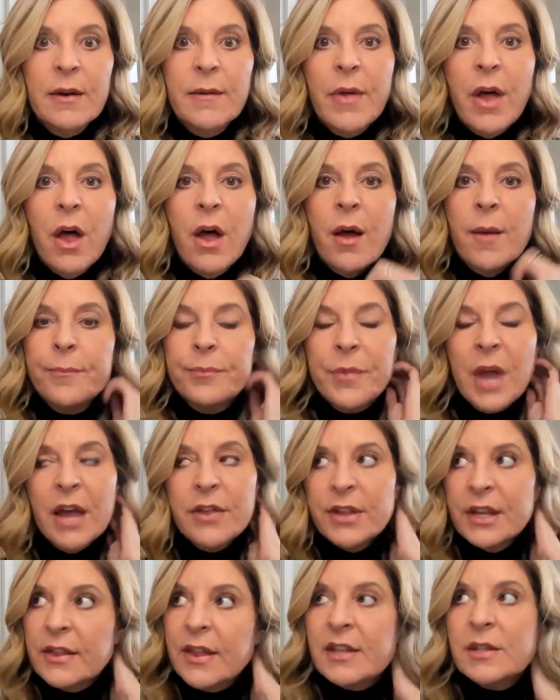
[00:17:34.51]
I
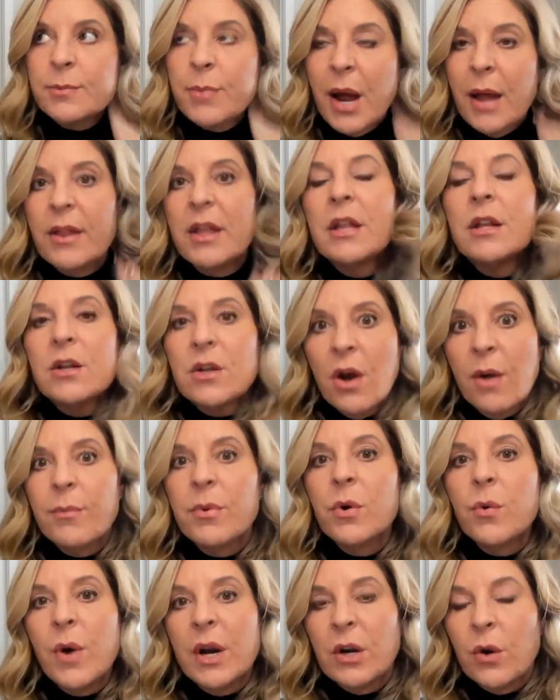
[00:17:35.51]
think that's probably the
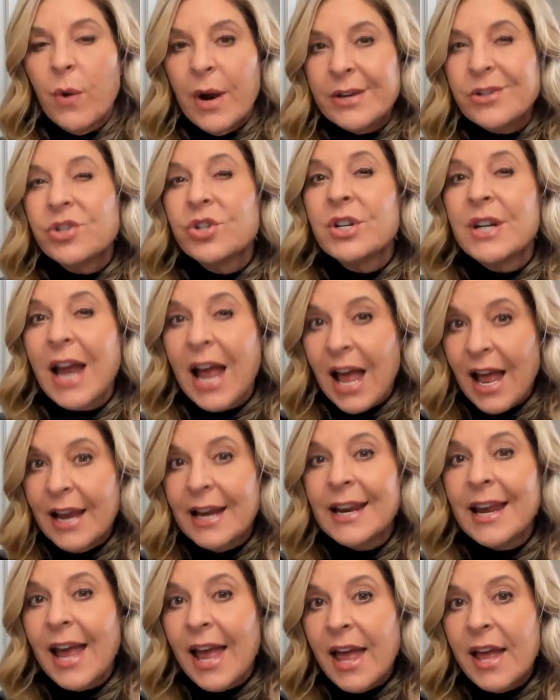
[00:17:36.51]
number one question I
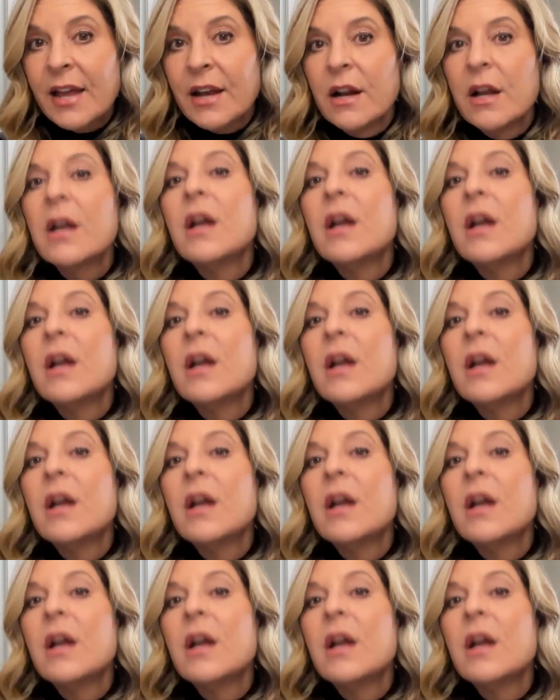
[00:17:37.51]
get